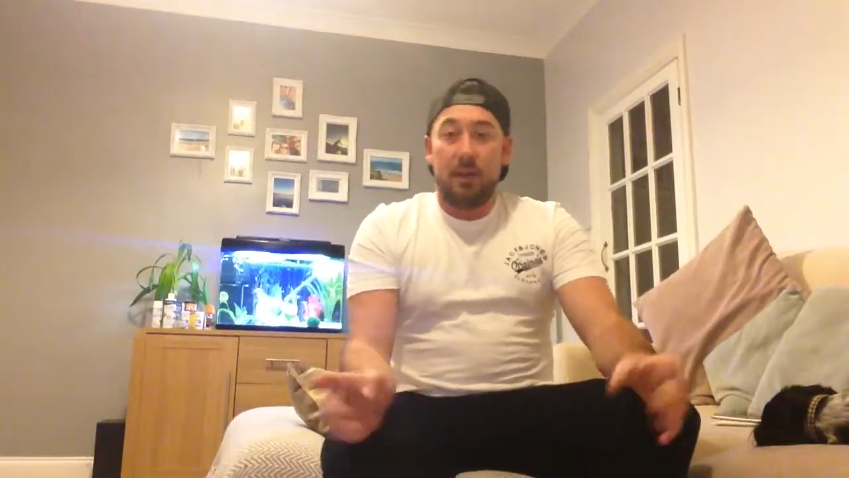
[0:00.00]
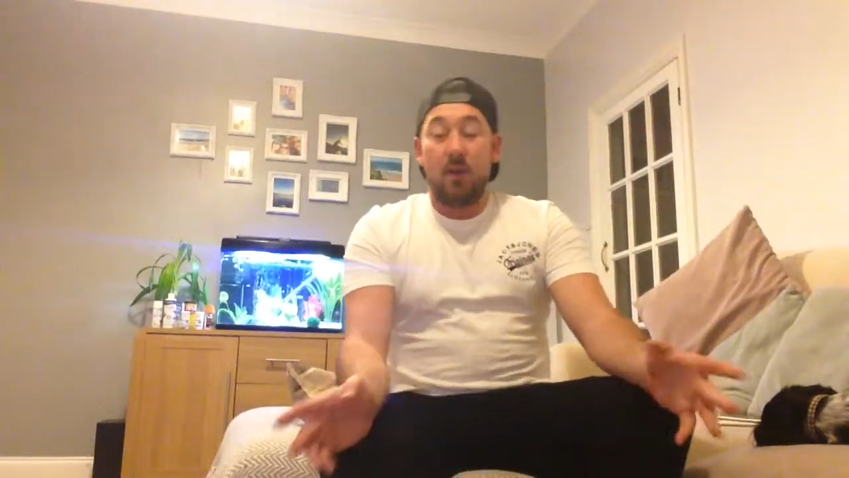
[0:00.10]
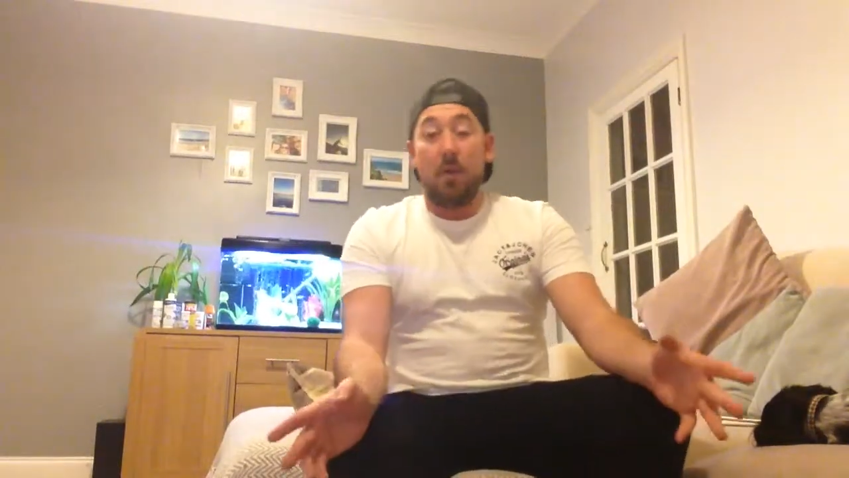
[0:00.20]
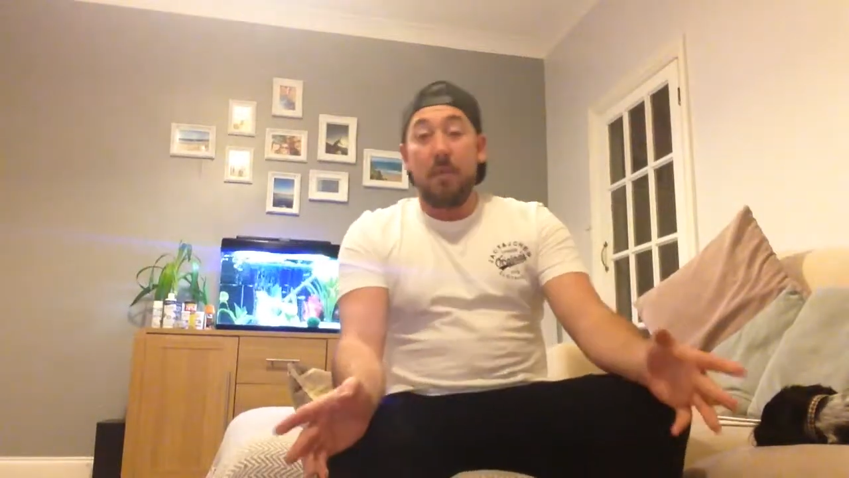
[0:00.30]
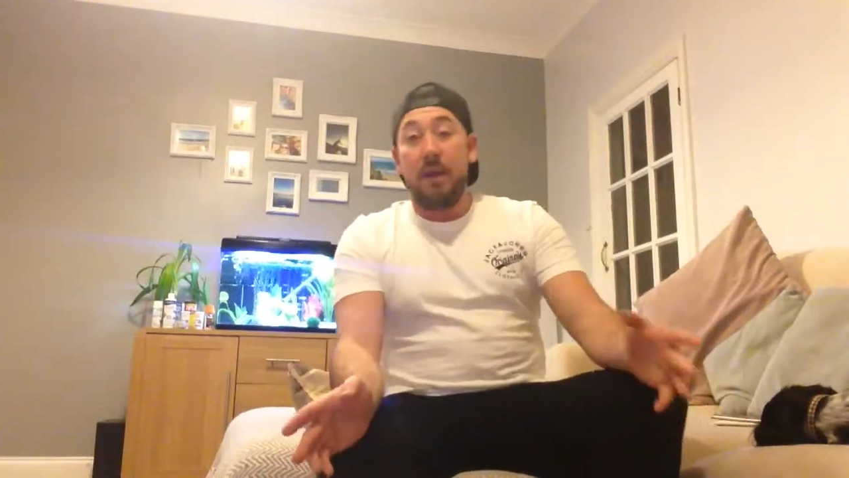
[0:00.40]

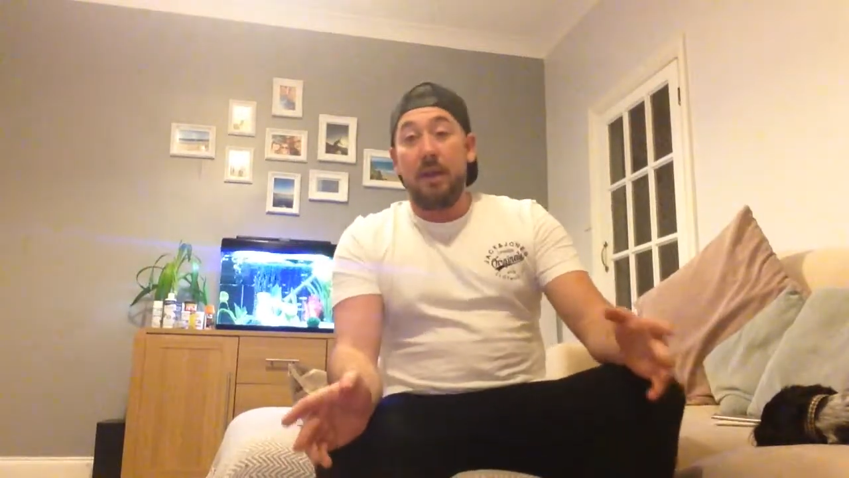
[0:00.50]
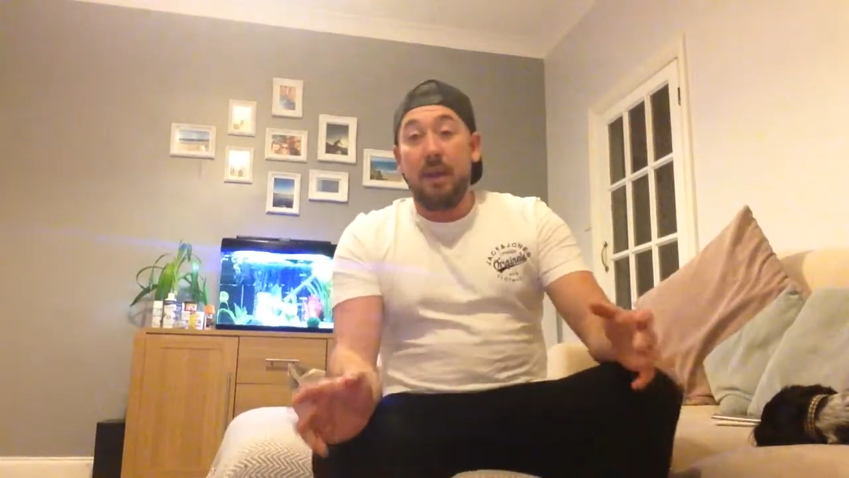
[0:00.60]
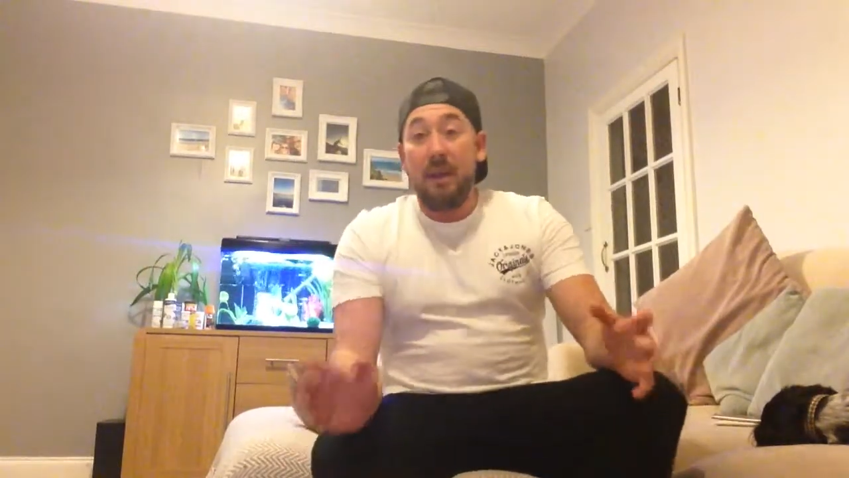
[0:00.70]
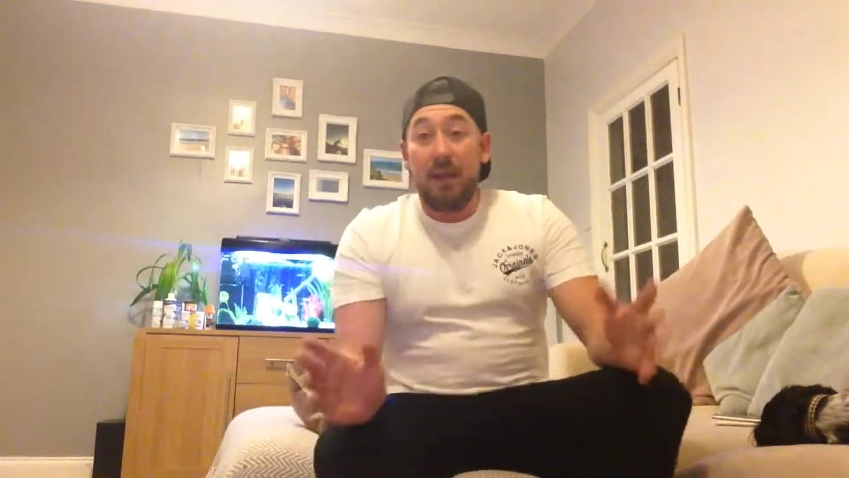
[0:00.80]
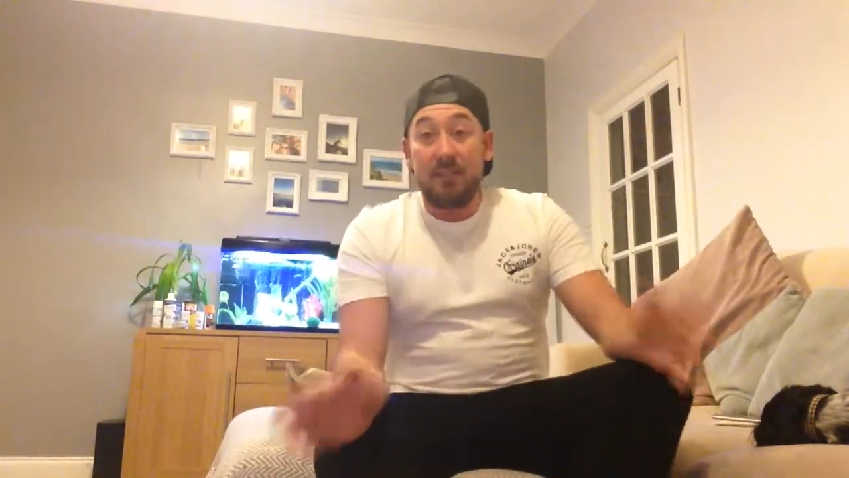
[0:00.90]
comment
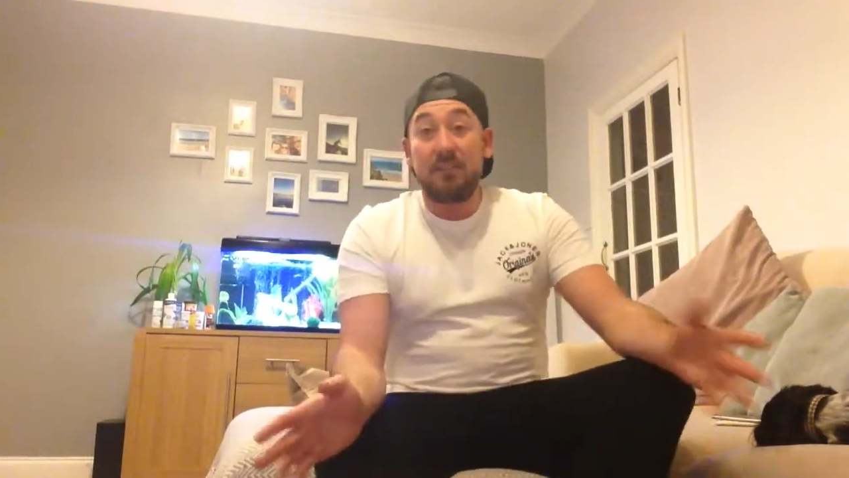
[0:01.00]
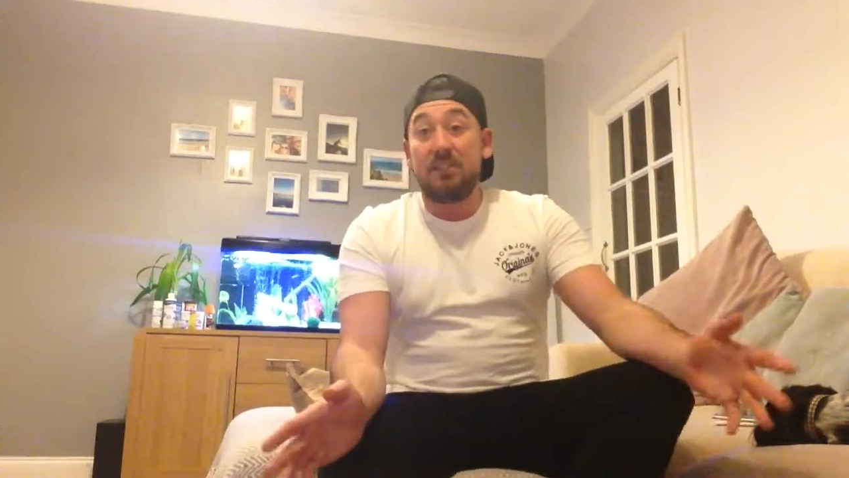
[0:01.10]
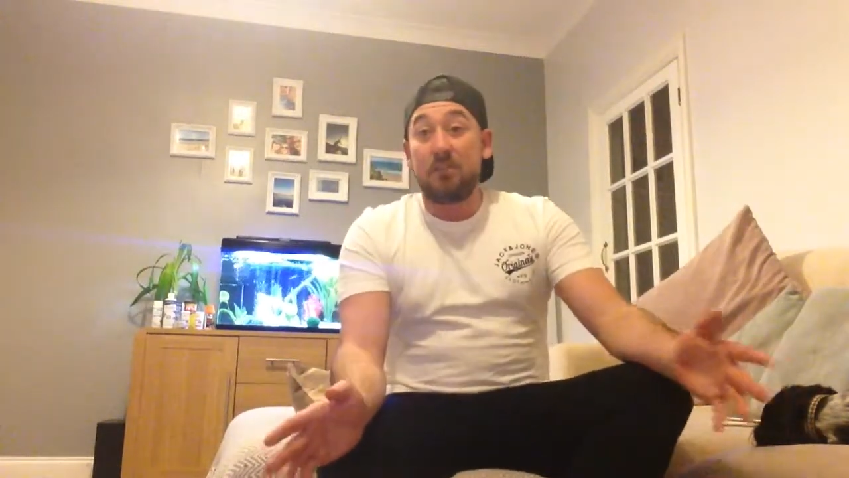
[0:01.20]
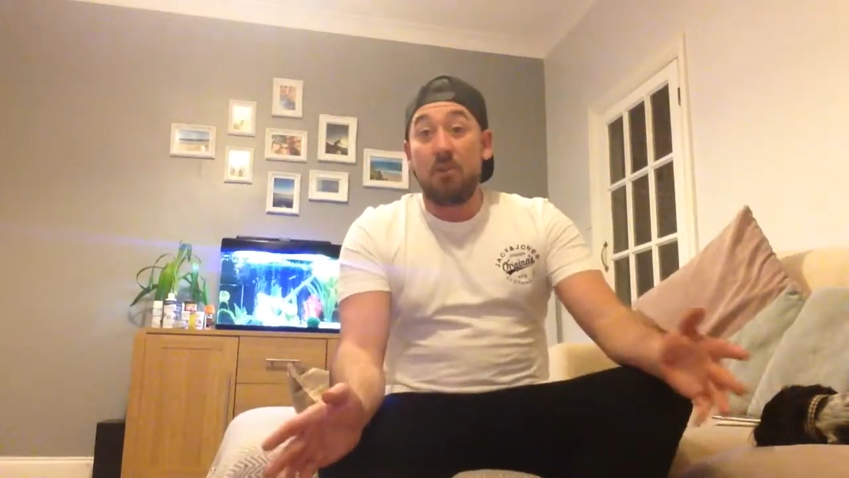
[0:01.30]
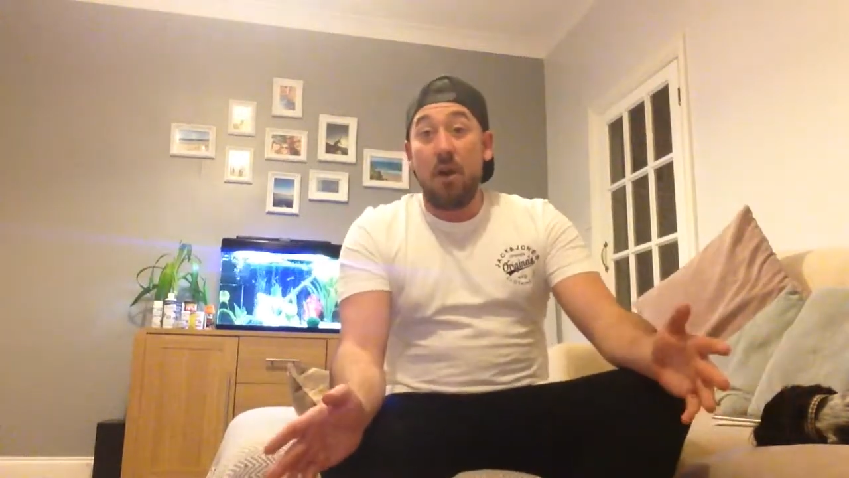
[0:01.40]
and
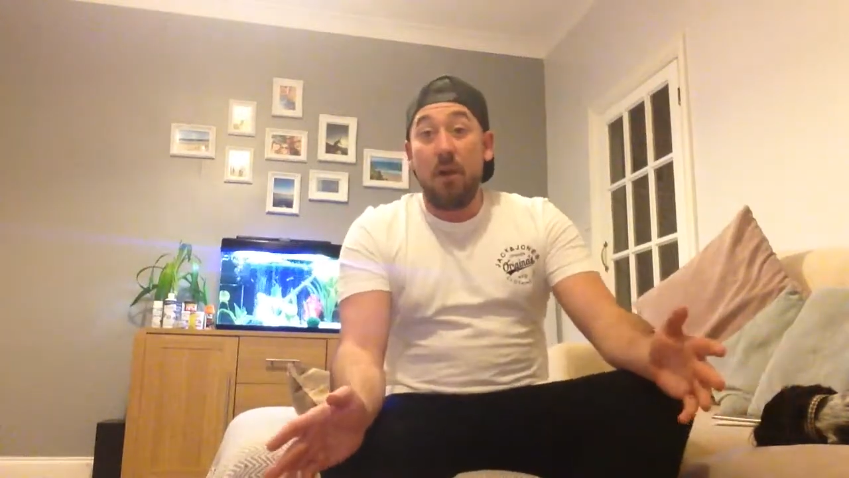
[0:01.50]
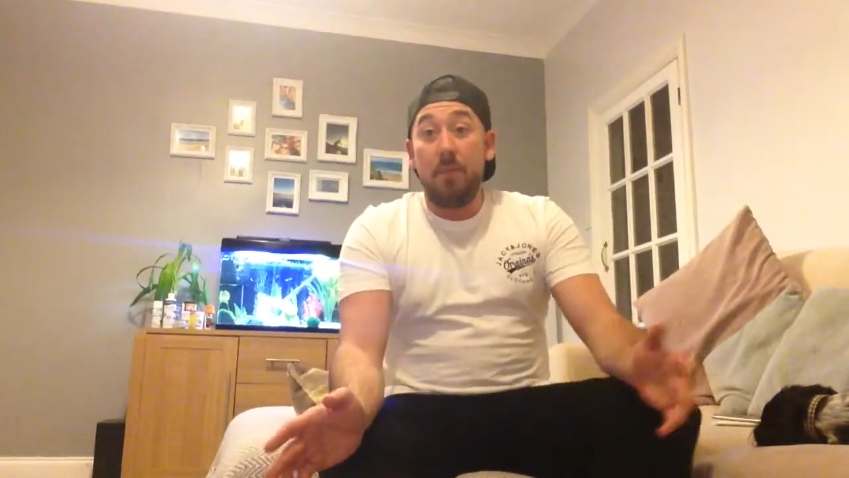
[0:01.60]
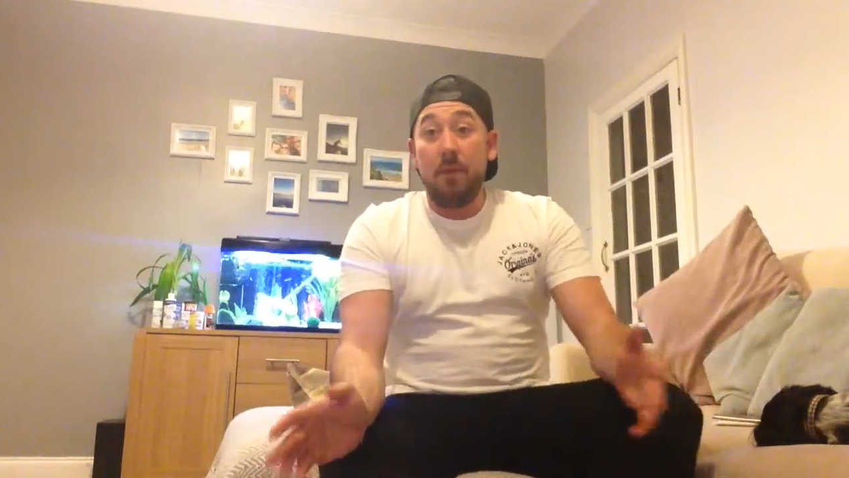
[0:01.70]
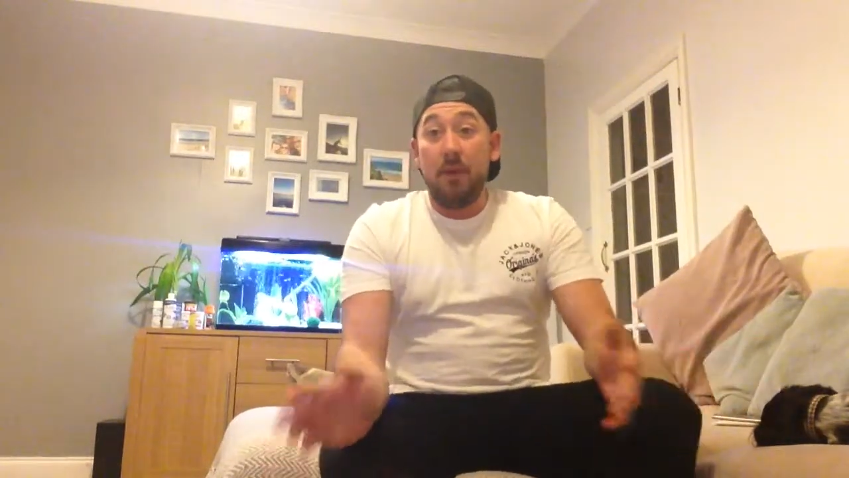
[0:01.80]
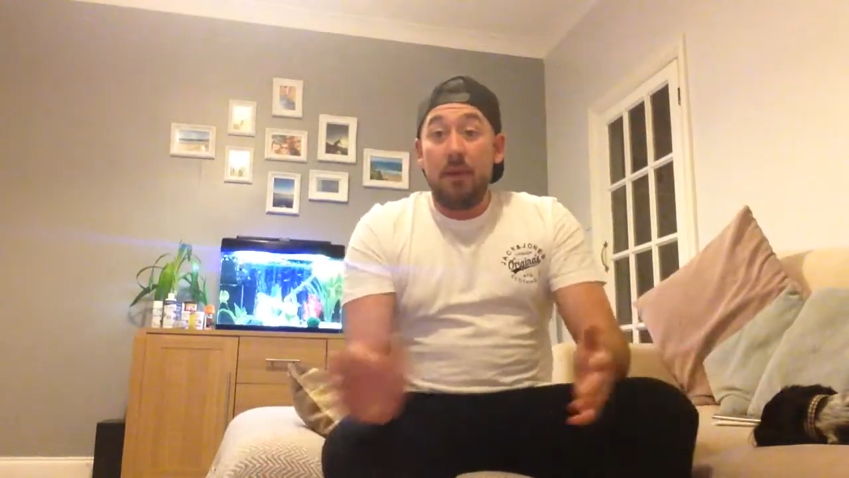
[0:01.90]
subscribe.